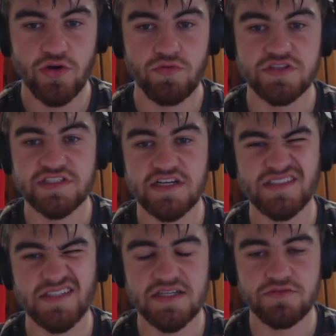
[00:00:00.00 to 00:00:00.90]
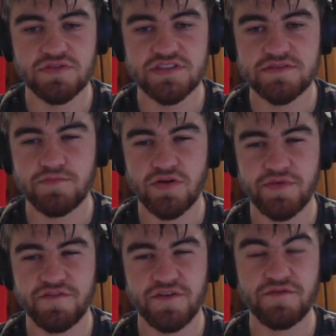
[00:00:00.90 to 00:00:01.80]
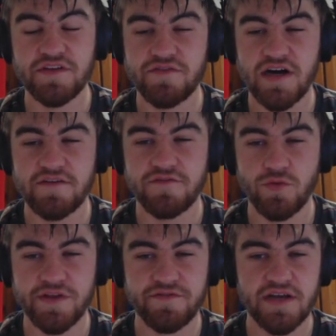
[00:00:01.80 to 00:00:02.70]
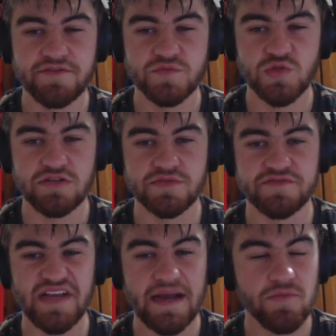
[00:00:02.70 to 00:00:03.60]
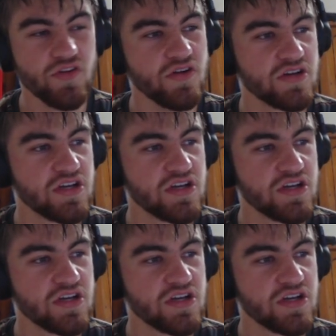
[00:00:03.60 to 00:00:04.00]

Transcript: whereas last year it was probably 55-45 in terms of Cameron.